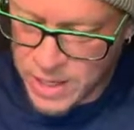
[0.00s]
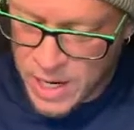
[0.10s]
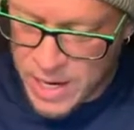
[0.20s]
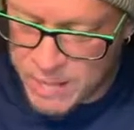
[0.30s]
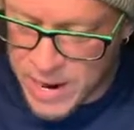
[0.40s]

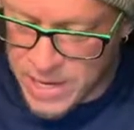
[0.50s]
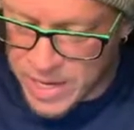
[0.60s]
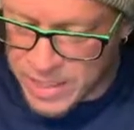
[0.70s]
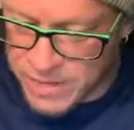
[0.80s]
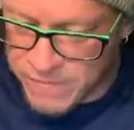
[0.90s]
in May
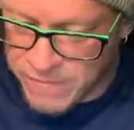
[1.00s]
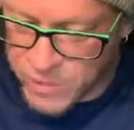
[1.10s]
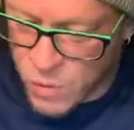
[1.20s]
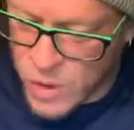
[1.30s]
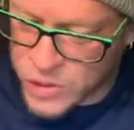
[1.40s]

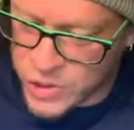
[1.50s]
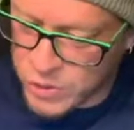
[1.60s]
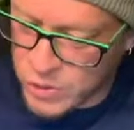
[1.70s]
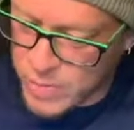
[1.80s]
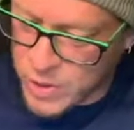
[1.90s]
1951,
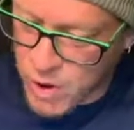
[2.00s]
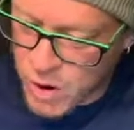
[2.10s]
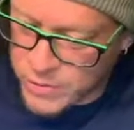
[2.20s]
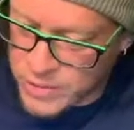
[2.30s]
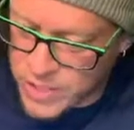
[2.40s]
General
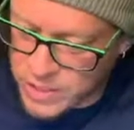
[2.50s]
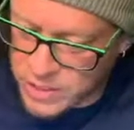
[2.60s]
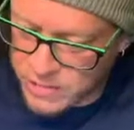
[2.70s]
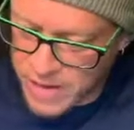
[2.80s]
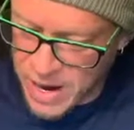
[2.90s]
MacArthur
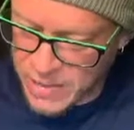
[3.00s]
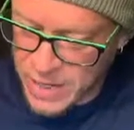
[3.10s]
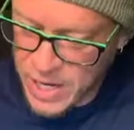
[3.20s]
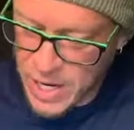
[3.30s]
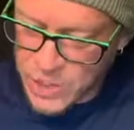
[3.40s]
testified
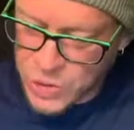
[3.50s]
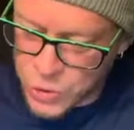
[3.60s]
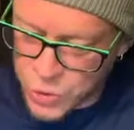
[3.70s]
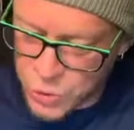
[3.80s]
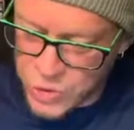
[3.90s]
that
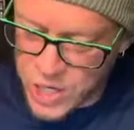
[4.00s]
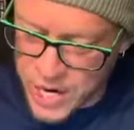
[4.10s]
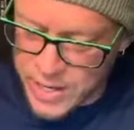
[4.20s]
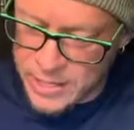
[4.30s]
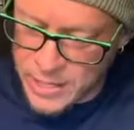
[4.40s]
two
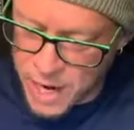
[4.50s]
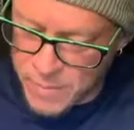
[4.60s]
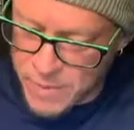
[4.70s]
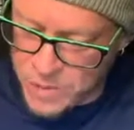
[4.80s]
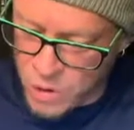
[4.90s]
Chinese
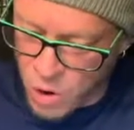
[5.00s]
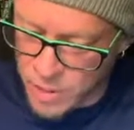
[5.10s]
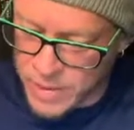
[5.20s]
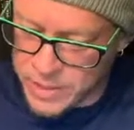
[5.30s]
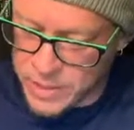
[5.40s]
Communist
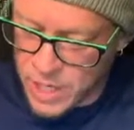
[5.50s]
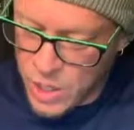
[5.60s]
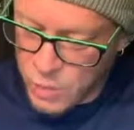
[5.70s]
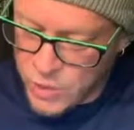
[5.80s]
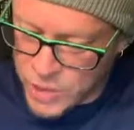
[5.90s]
armies,
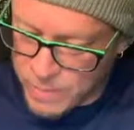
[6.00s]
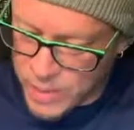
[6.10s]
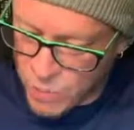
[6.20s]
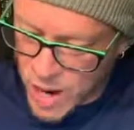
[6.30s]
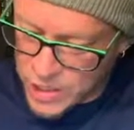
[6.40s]
which had
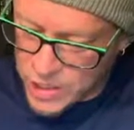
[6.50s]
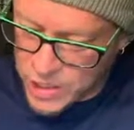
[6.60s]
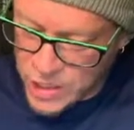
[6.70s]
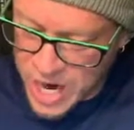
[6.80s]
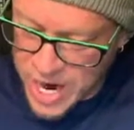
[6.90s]
been watching
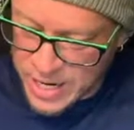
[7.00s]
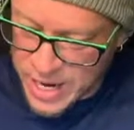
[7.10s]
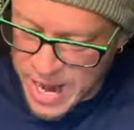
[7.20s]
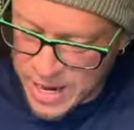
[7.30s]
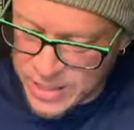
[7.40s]
Chiang and
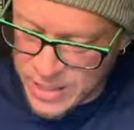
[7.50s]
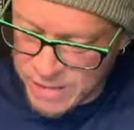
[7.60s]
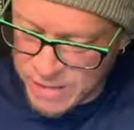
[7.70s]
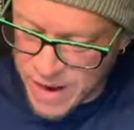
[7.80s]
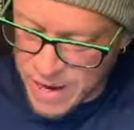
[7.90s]
had
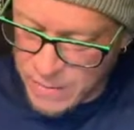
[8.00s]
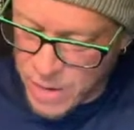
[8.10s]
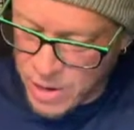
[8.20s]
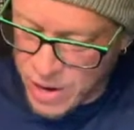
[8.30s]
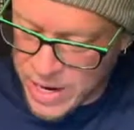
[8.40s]
identified
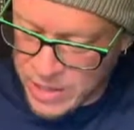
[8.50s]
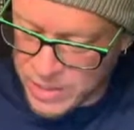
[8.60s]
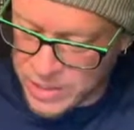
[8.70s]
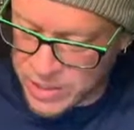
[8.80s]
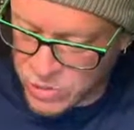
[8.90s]
among our
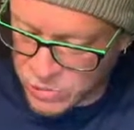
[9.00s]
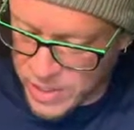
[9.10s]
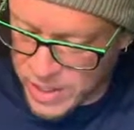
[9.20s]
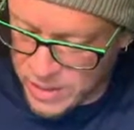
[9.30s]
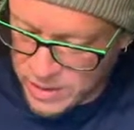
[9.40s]
enemies in
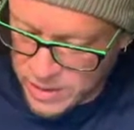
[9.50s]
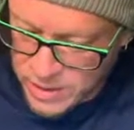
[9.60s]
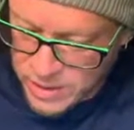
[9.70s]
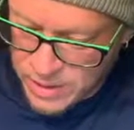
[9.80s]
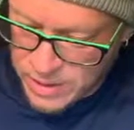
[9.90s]
Korea,
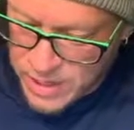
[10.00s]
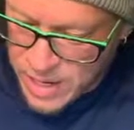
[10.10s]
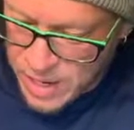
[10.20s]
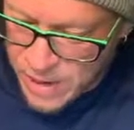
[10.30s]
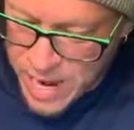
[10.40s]

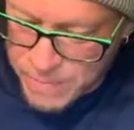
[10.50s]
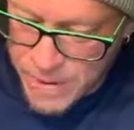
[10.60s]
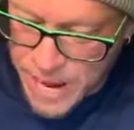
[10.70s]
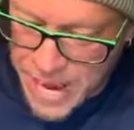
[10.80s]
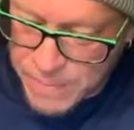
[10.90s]

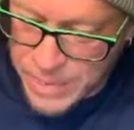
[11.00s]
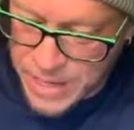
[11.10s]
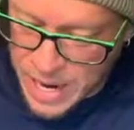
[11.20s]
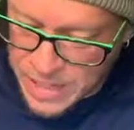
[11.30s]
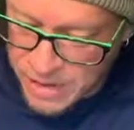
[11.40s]
had been
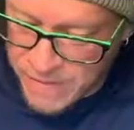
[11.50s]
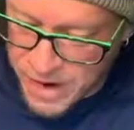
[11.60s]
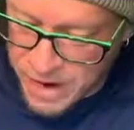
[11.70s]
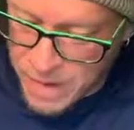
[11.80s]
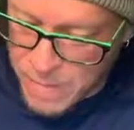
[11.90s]

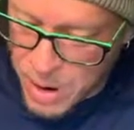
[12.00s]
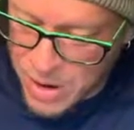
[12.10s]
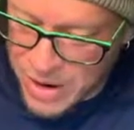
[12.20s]
identified among our